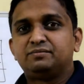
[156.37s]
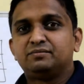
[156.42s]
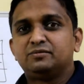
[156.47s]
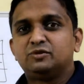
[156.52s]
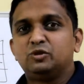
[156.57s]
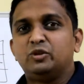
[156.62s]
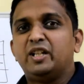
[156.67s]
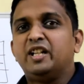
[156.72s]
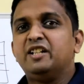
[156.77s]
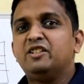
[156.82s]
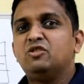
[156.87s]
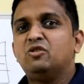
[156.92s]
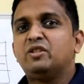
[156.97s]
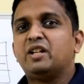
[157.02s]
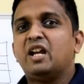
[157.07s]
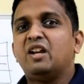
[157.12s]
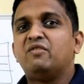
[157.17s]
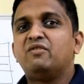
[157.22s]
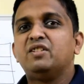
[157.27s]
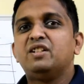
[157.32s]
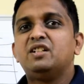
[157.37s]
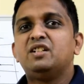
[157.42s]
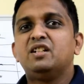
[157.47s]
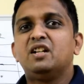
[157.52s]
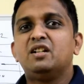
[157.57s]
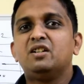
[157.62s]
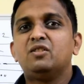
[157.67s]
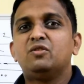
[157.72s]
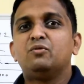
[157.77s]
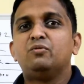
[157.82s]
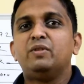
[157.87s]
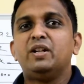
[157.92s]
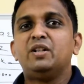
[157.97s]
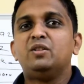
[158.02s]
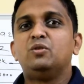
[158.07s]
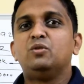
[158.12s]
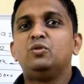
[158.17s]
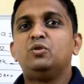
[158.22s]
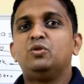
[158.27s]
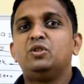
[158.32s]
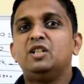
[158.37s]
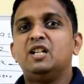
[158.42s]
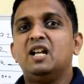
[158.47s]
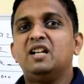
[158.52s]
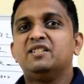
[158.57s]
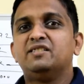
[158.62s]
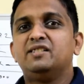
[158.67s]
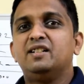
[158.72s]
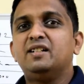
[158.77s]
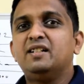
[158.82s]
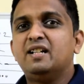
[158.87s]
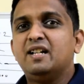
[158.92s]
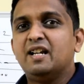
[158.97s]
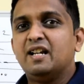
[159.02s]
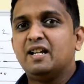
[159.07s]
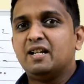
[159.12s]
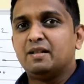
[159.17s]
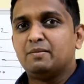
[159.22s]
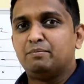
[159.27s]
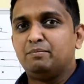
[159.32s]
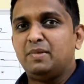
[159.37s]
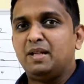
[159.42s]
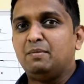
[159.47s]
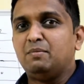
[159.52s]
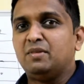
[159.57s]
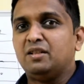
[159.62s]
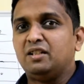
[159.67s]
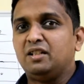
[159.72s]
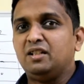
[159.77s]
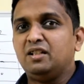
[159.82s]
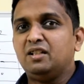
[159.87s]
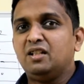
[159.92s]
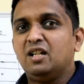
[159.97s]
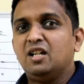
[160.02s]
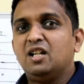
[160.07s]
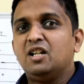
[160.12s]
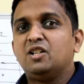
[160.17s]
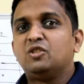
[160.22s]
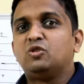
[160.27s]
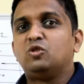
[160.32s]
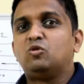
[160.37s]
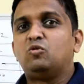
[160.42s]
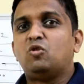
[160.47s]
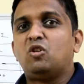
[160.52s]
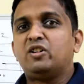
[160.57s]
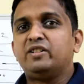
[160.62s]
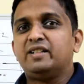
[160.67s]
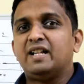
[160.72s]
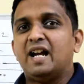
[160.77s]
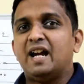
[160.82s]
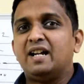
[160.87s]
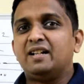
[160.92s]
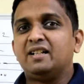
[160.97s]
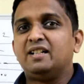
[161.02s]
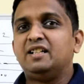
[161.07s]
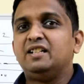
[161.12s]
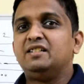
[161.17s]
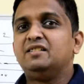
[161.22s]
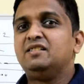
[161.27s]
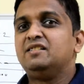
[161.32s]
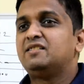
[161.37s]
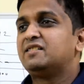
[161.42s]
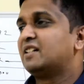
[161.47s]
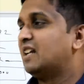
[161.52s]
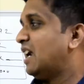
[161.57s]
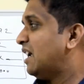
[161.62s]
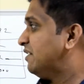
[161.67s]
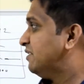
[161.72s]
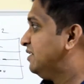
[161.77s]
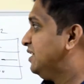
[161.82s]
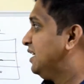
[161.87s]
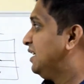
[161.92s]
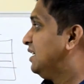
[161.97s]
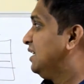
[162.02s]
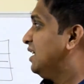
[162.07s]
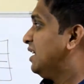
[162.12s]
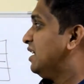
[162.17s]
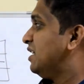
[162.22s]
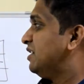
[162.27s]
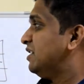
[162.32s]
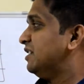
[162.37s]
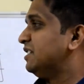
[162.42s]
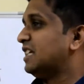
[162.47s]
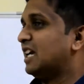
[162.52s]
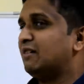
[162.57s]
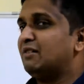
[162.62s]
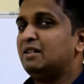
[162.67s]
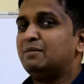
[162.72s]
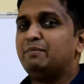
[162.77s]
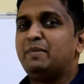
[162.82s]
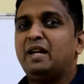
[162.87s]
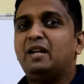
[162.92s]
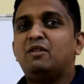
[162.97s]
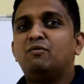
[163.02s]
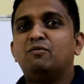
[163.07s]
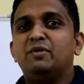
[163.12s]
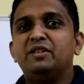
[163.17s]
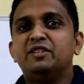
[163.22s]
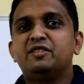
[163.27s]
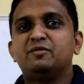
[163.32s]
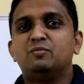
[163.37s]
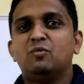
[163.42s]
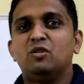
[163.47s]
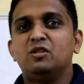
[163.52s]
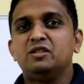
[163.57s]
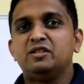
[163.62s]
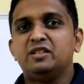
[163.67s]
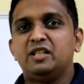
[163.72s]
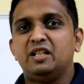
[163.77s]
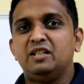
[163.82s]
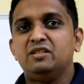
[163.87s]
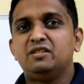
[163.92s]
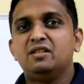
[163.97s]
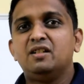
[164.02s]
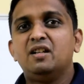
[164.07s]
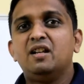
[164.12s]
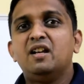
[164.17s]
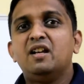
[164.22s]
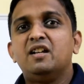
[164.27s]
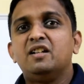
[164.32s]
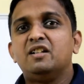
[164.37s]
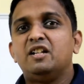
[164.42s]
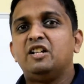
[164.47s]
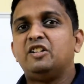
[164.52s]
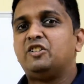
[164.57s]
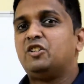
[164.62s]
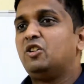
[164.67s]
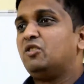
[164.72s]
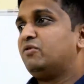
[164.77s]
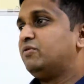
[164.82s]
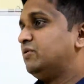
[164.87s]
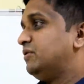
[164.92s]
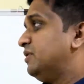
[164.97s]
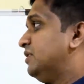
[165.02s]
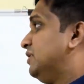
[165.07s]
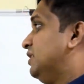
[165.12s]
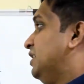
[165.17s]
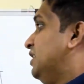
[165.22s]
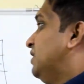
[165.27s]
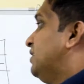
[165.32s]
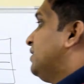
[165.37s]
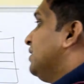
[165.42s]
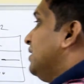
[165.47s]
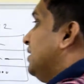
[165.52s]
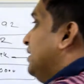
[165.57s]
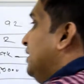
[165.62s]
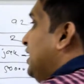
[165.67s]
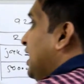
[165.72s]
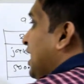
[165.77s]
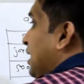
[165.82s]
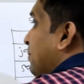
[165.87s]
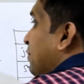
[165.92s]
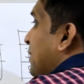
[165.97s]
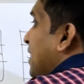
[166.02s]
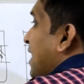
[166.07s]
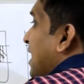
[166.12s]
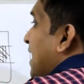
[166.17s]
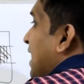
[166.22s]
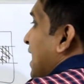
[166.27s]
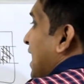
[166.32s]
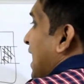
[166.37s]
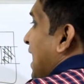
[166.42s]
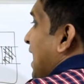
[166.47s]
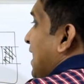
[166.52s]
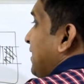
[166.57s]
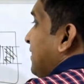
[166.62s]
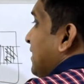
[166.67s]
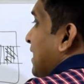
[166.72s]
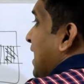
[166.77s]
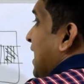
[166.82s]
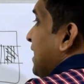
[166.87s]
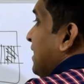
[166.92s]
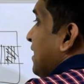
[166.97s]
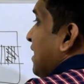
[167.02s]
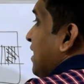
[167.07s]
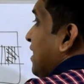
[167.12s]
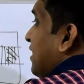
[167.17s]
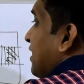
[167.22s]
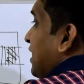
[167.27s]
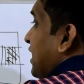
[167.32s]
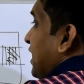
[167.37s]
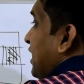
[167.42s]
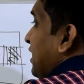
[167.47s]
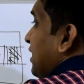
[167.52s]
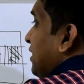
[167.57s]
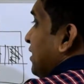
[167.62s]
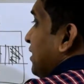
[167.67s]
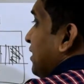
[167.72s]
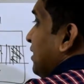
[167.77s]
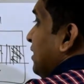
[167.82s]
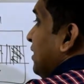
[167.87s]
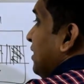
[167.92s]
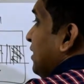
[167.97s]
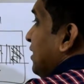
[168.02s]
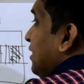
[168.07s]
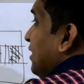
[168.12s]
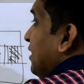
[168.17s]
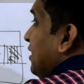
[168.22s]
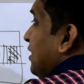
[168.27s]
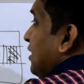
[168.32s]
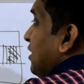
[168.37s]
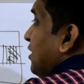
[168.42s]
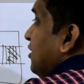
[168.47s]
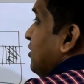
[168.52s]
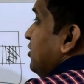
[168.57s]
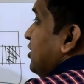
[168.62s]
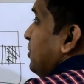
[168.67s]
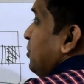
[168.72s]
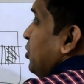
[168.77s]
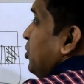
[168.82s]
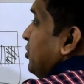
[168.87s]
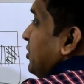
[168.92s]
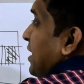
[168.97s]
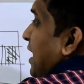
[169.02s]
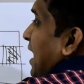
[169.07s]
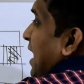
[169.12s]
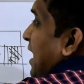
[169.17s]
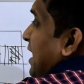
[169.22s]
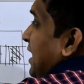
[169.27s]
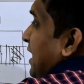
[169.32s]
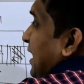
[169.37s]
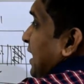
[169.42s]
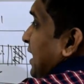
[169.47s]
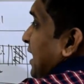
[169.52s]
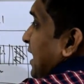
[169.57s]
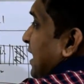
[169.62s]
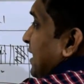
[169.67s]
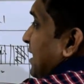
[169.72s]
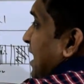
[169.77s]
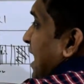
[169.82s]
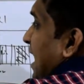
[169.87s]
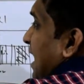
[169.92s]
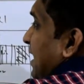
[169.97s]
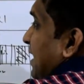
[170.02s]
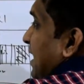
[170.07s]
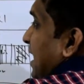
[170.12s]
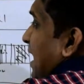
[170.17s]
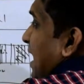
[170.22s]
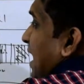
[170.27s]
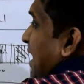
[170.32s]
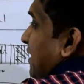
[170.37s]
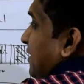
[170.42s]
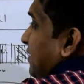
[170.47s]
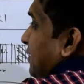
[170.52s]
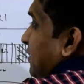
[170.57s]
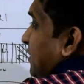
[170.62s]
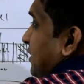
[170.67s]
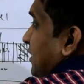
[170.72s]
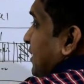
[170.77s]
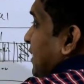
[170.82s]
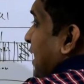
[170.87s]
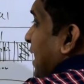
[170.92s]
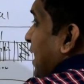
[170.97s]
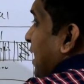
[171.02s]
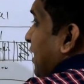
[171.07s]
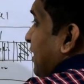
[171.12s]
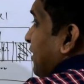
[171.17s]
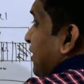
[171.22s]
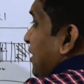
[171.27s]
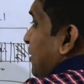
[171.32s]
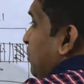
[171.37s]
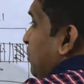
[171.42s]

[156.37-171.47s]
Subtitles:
So that is not efficient way to utilize the memory. So for that, in this class declaration I will make one small change. Instead of this name as an array, suppose I declare that as a character